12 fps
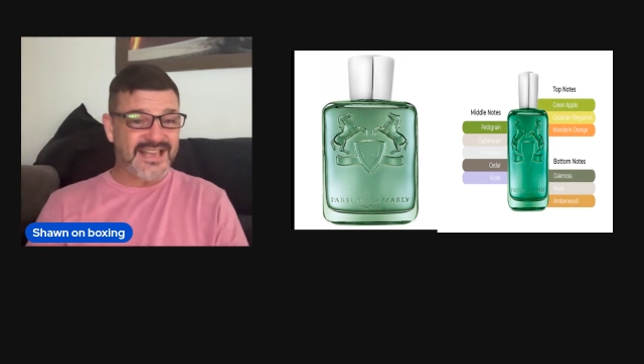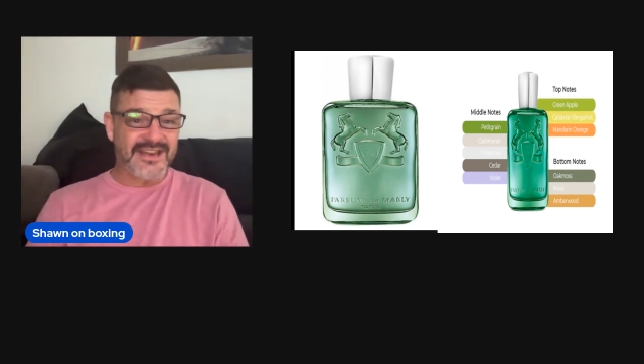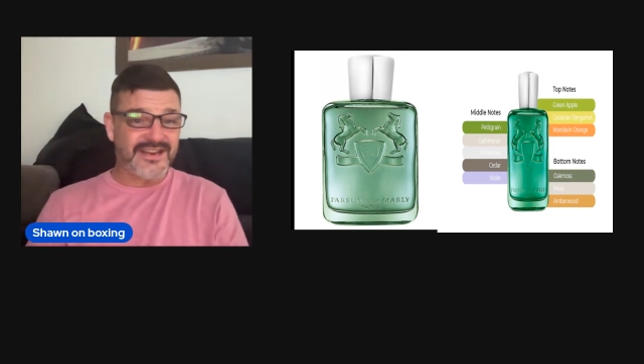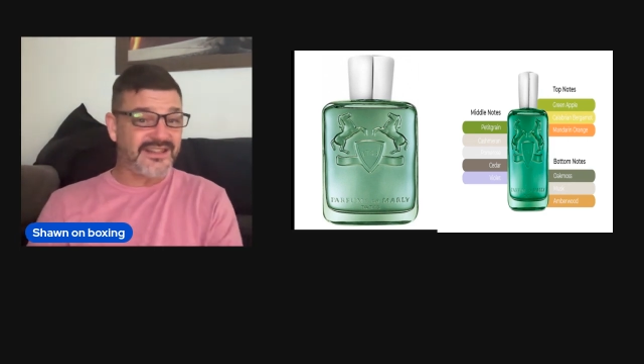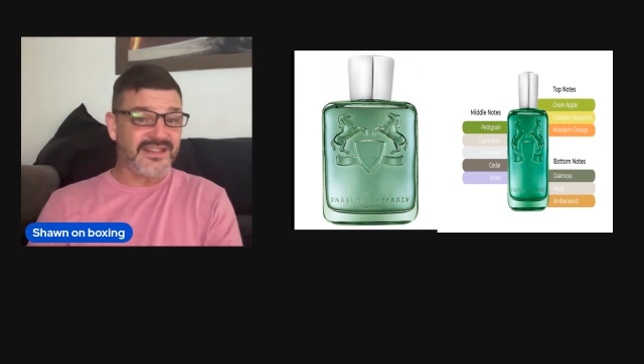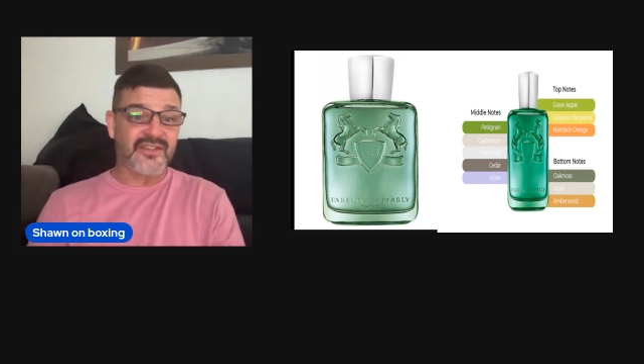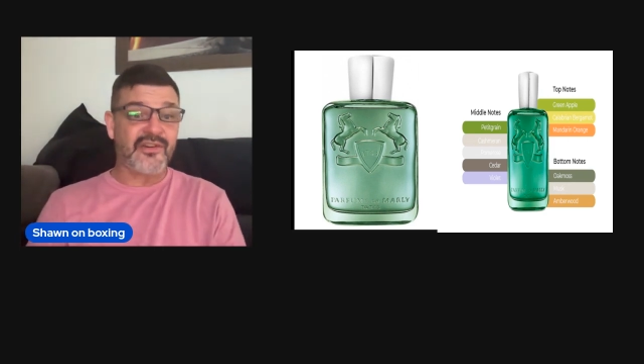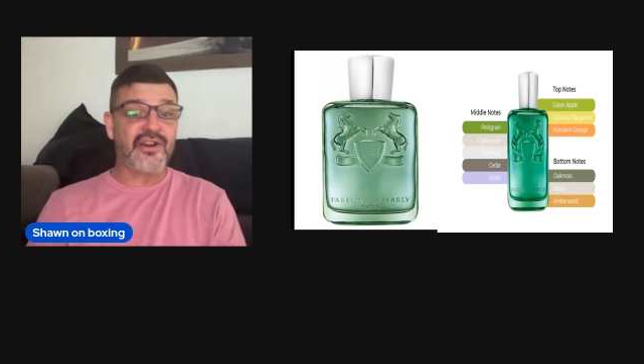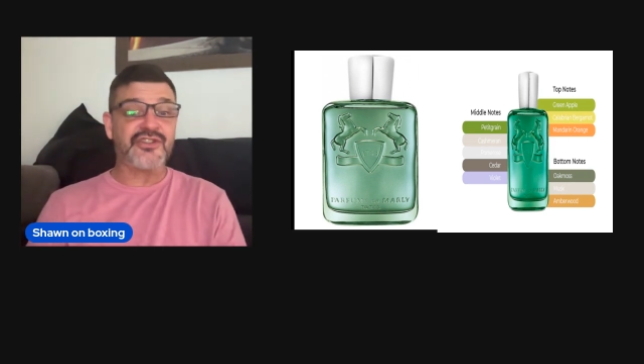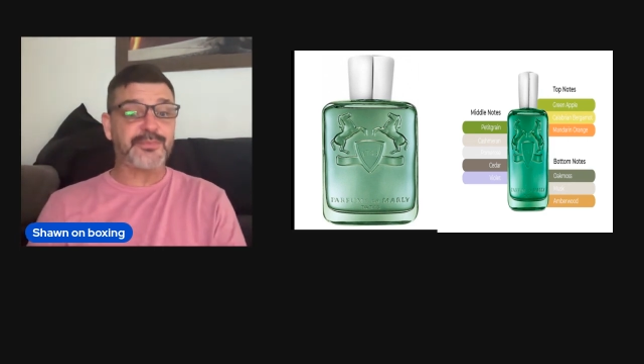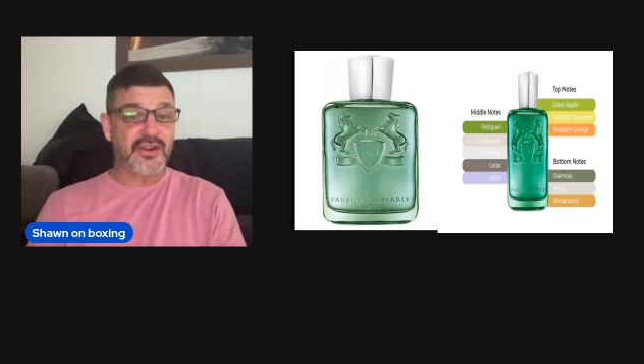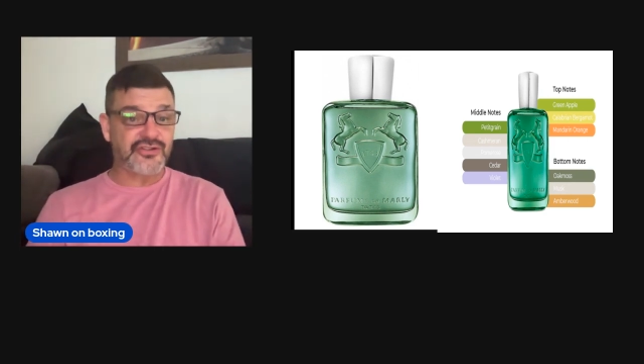anything very
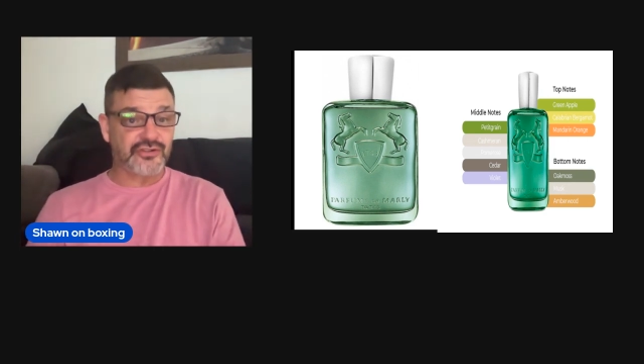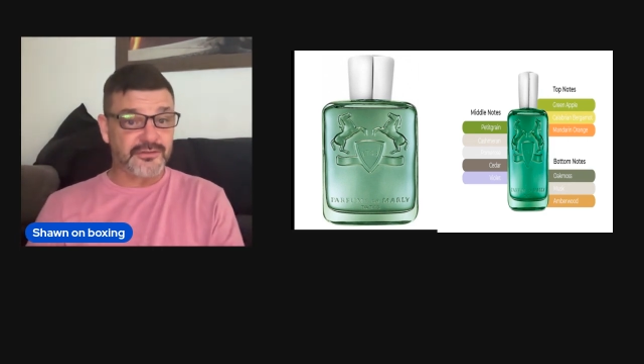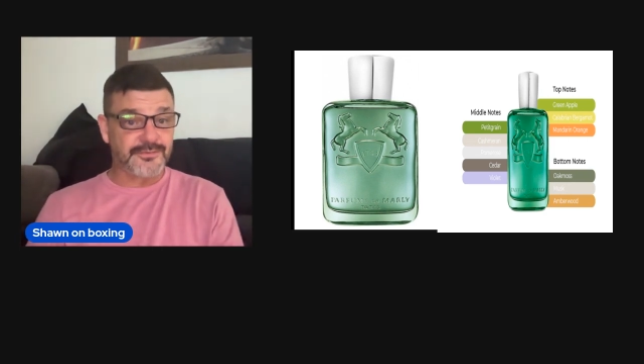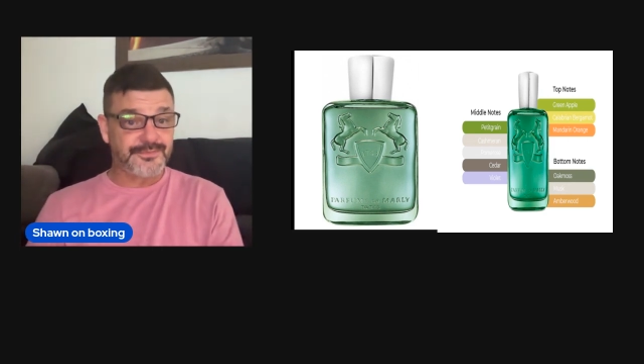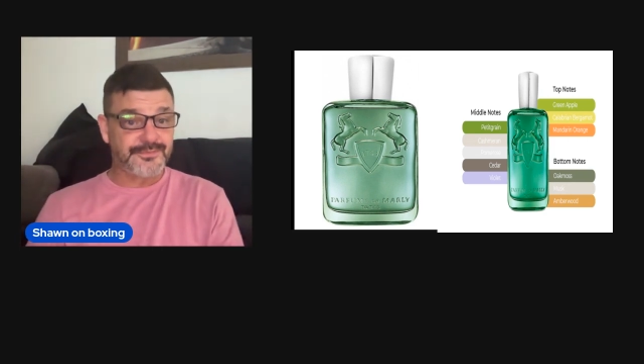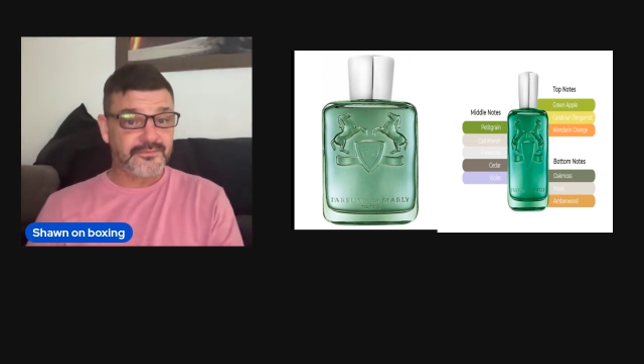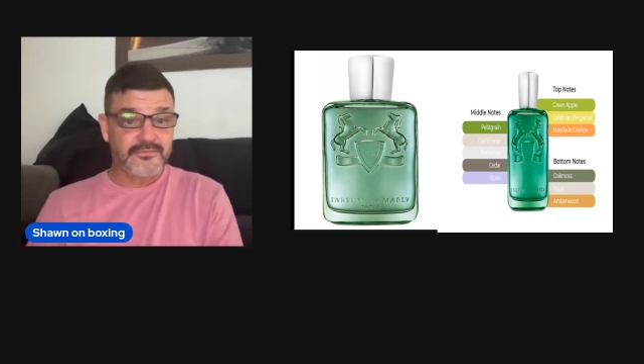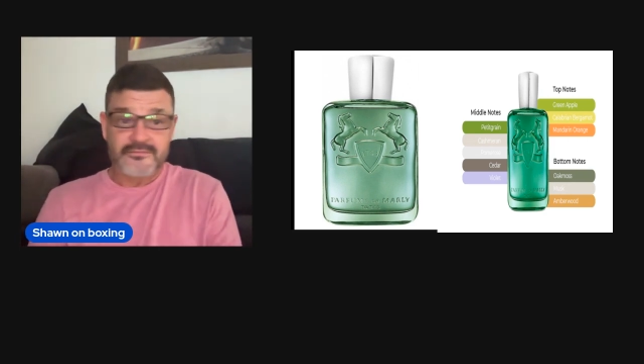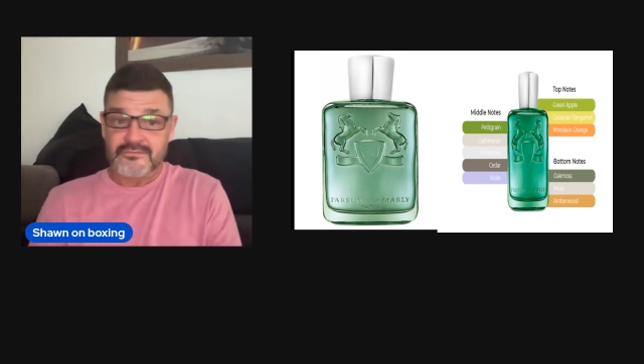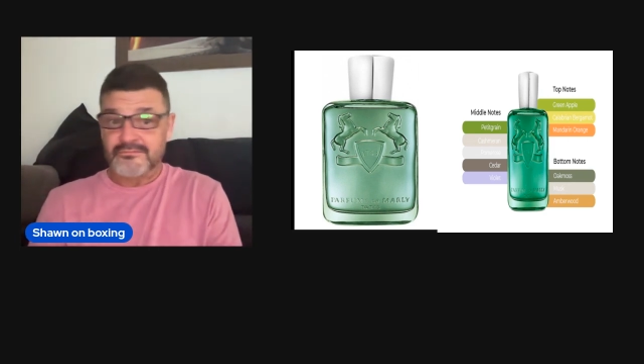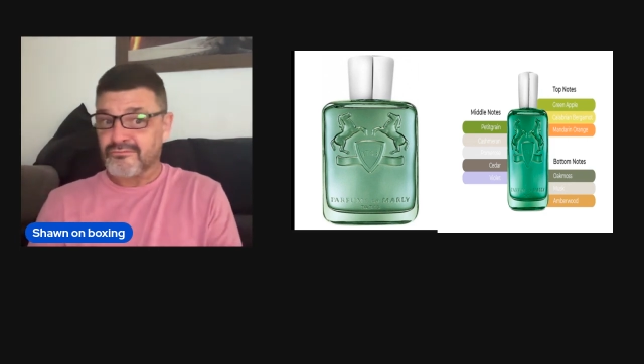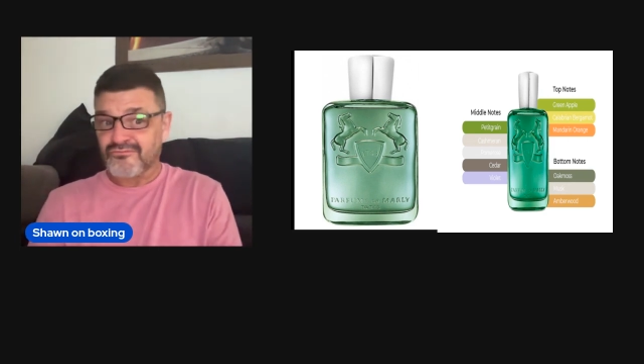special,
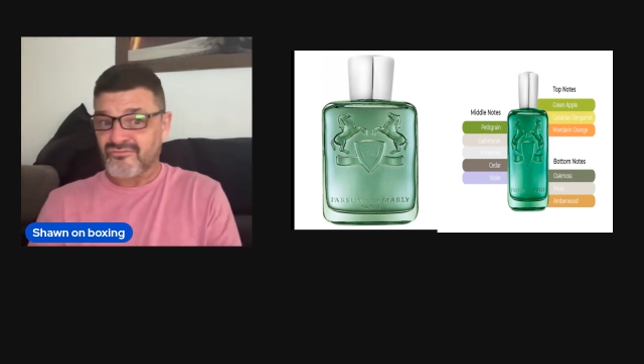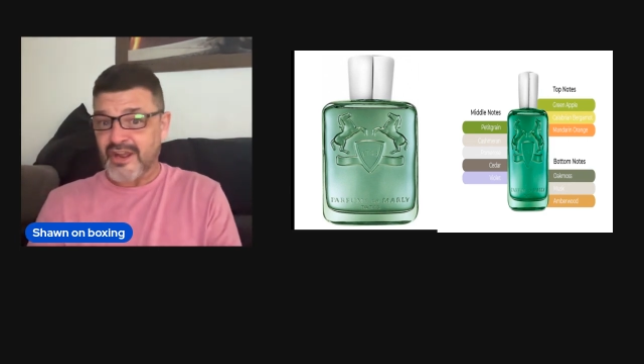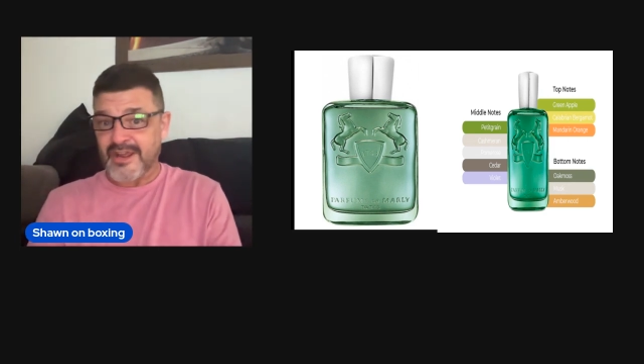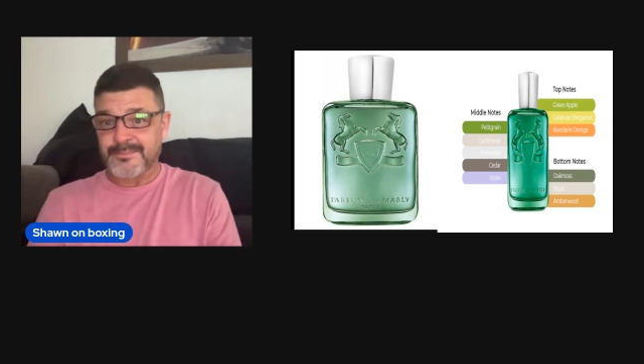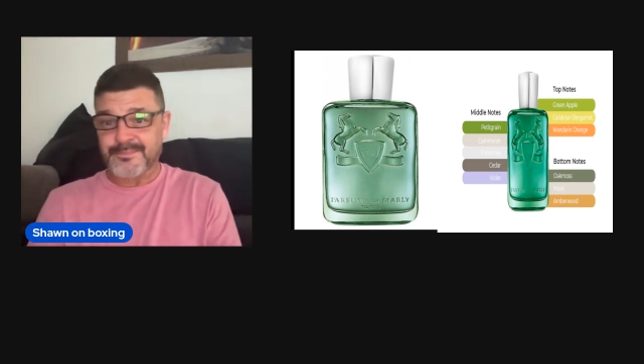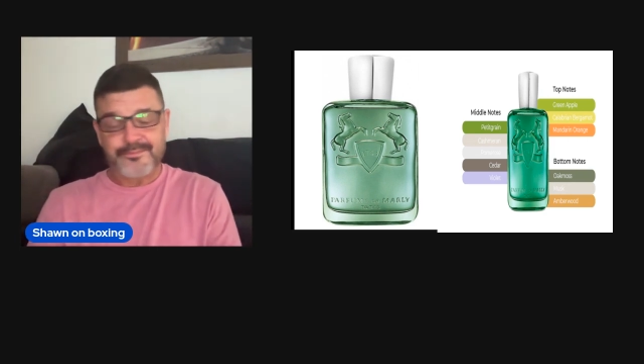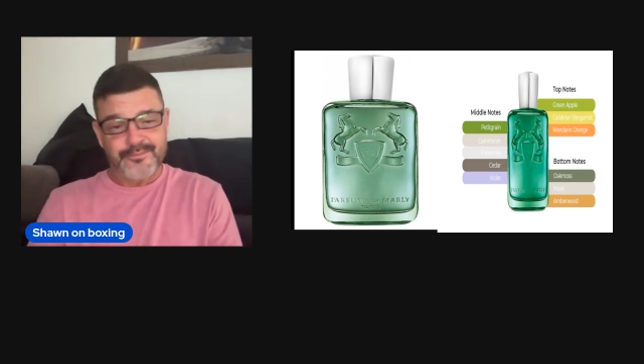right?